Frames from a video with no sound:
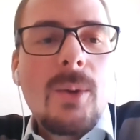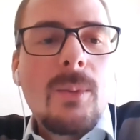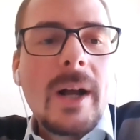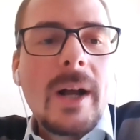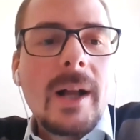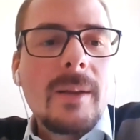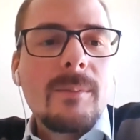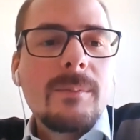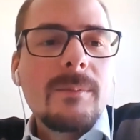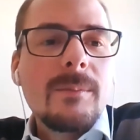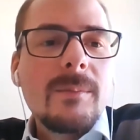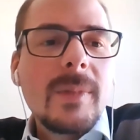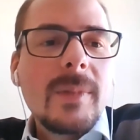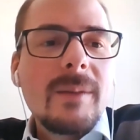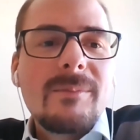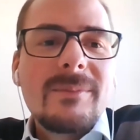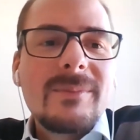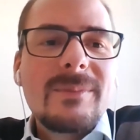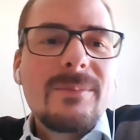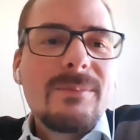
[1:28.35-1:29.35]
Well,
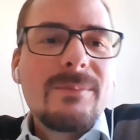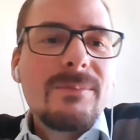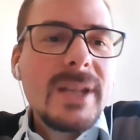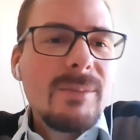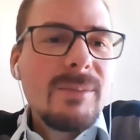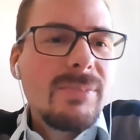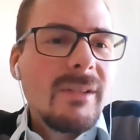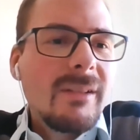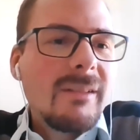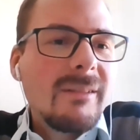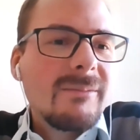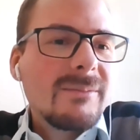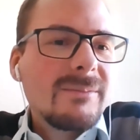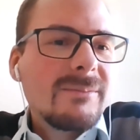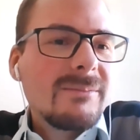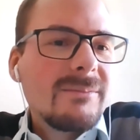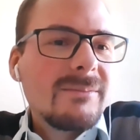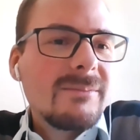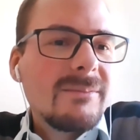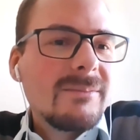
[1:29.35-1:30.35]

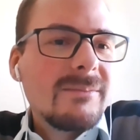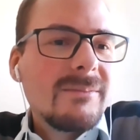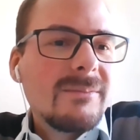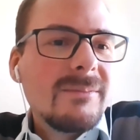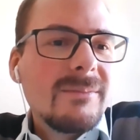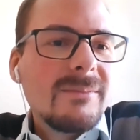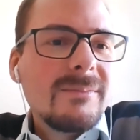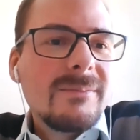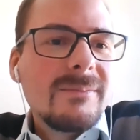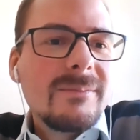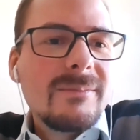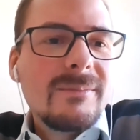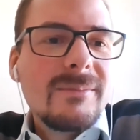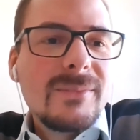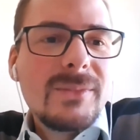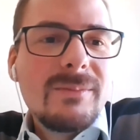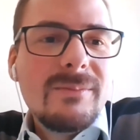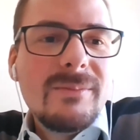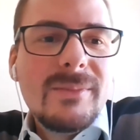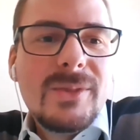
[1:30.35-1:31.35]
people
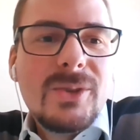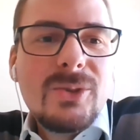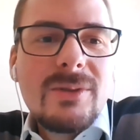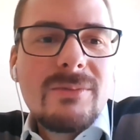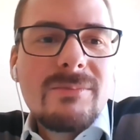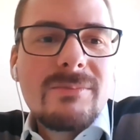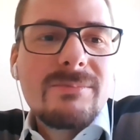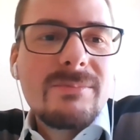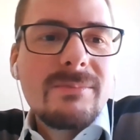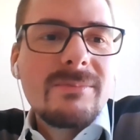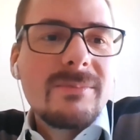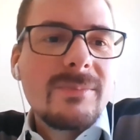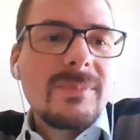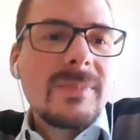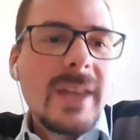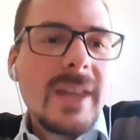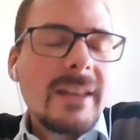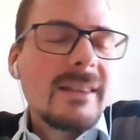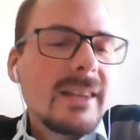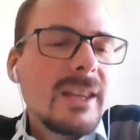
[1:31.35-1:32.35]

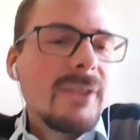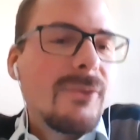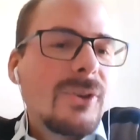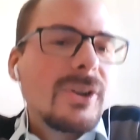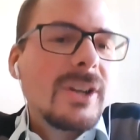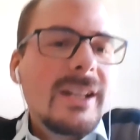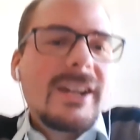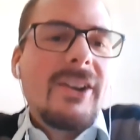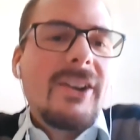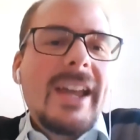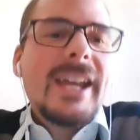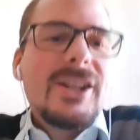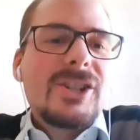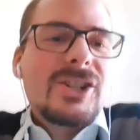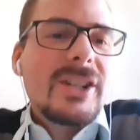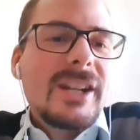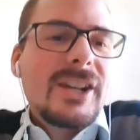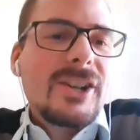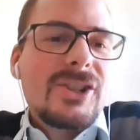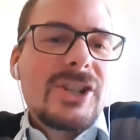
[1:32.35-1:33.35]
that differ in their
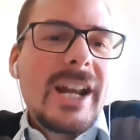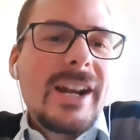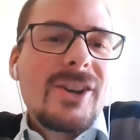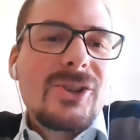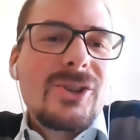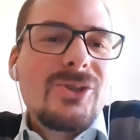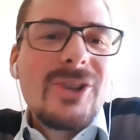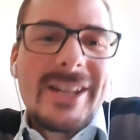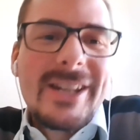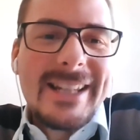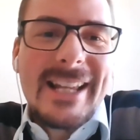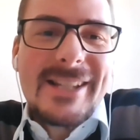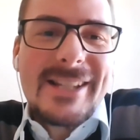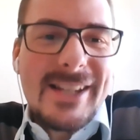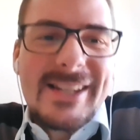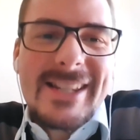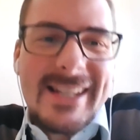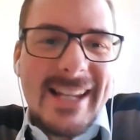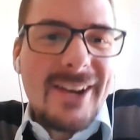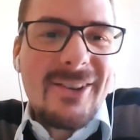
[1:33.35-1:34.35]
age and their gender do not
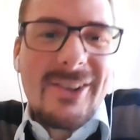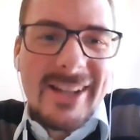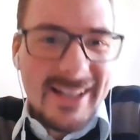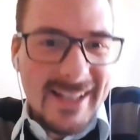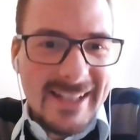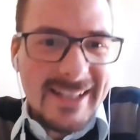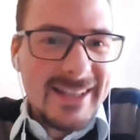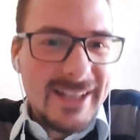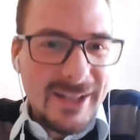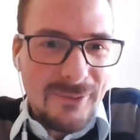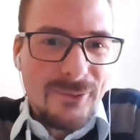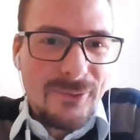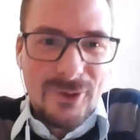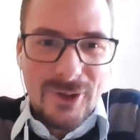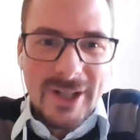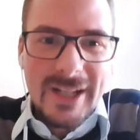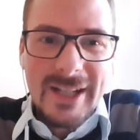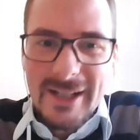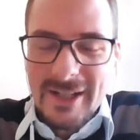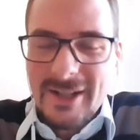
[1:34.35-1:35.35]
necessarily
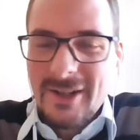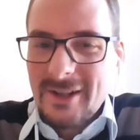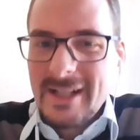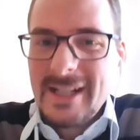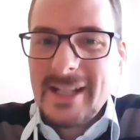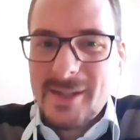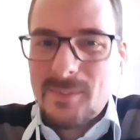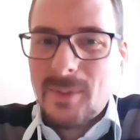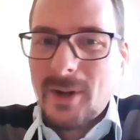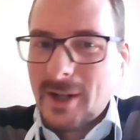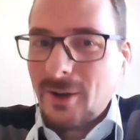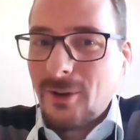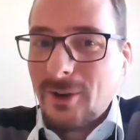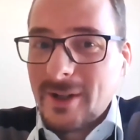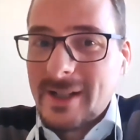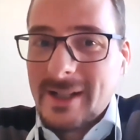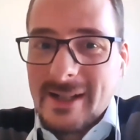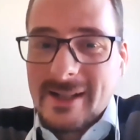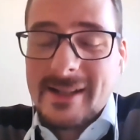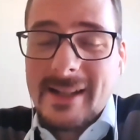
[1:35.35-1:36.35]
differ in their needs
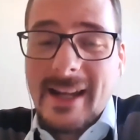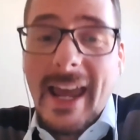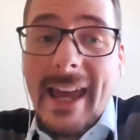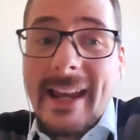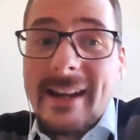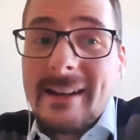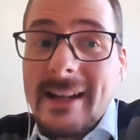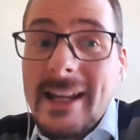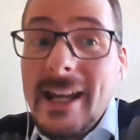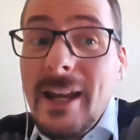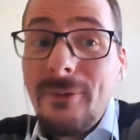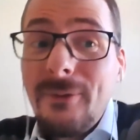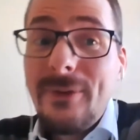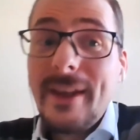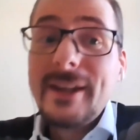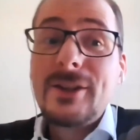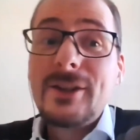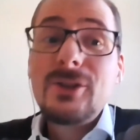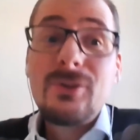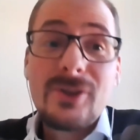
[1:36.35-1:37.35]
priorities. And if
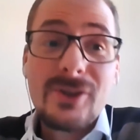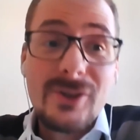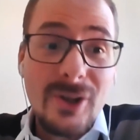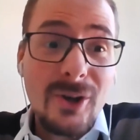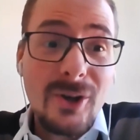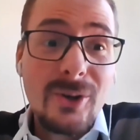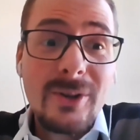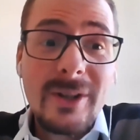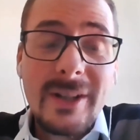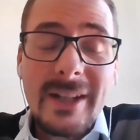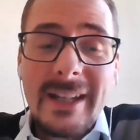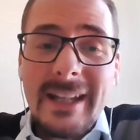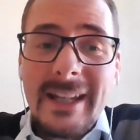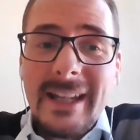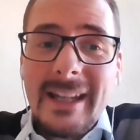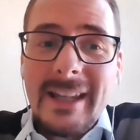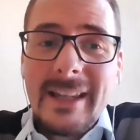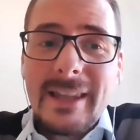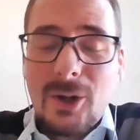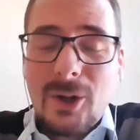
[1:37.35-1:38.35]
they do so,
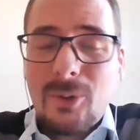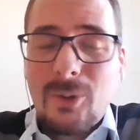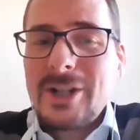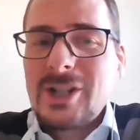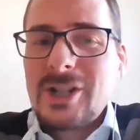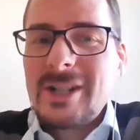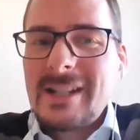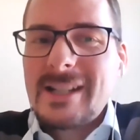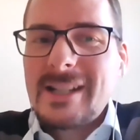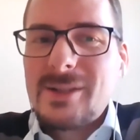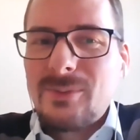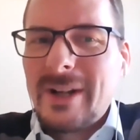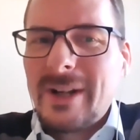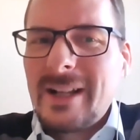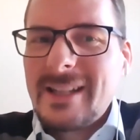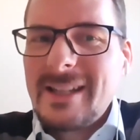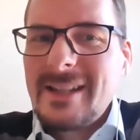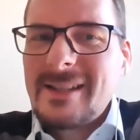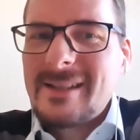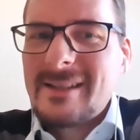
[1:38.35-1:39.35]
the question is,
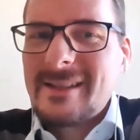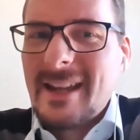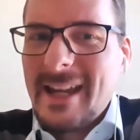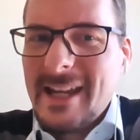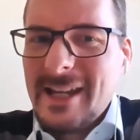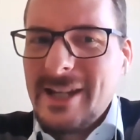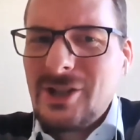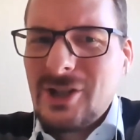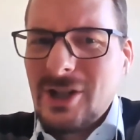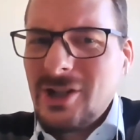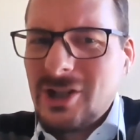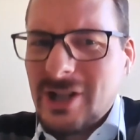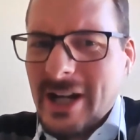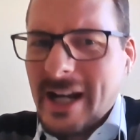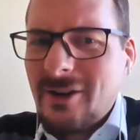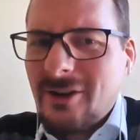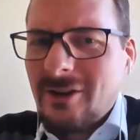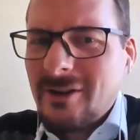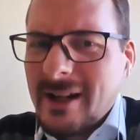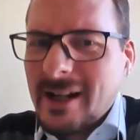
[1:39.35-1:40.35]
well, is age and
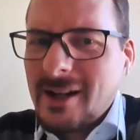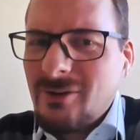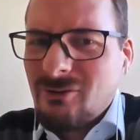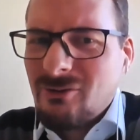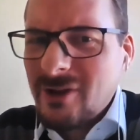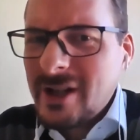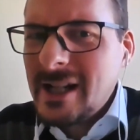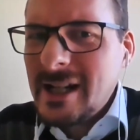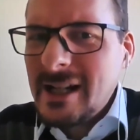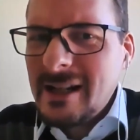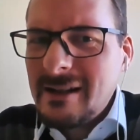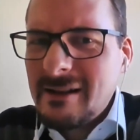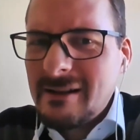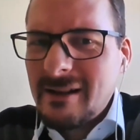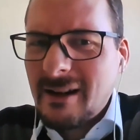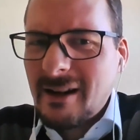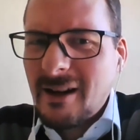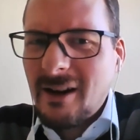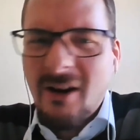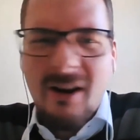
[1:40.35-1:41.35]
gender then really
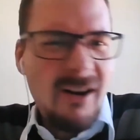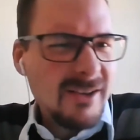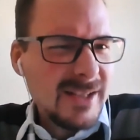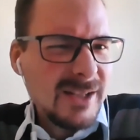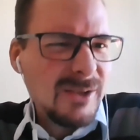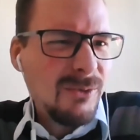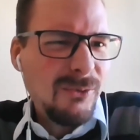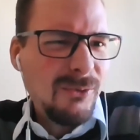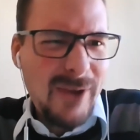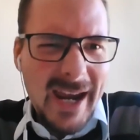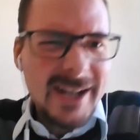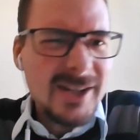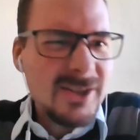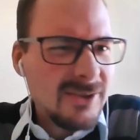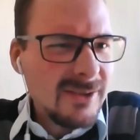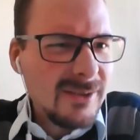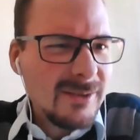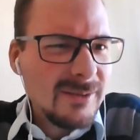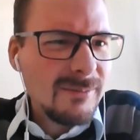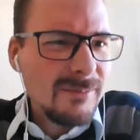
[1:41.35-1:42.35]
the causing
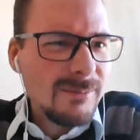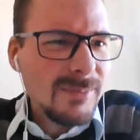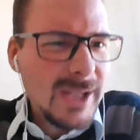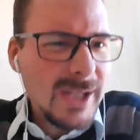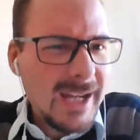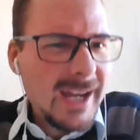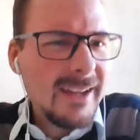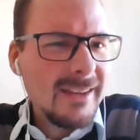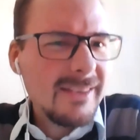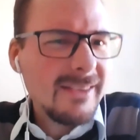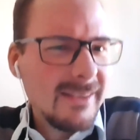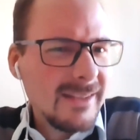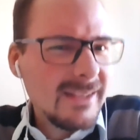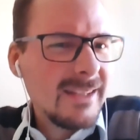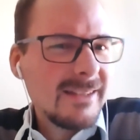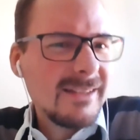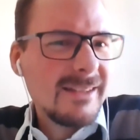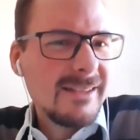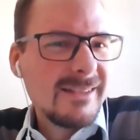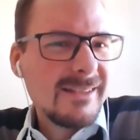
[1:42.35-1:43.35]
factor behind
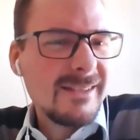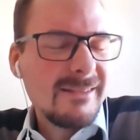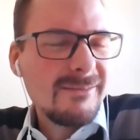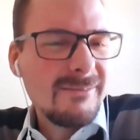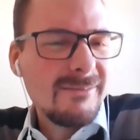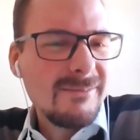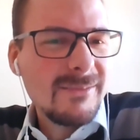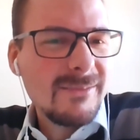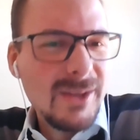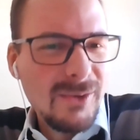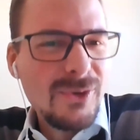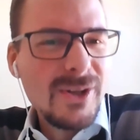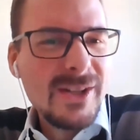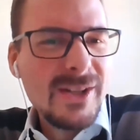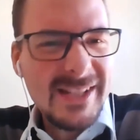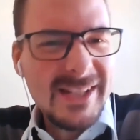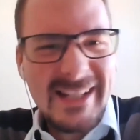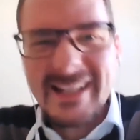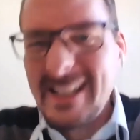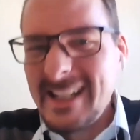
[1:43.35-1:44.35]
these
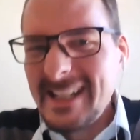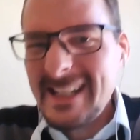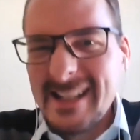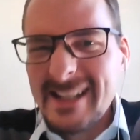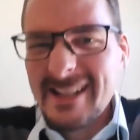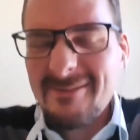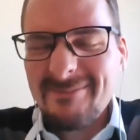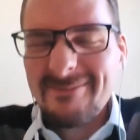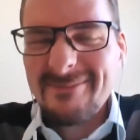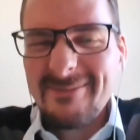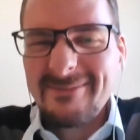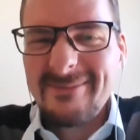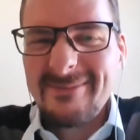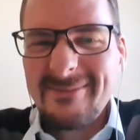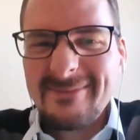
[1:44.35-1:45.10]
difference in the needs?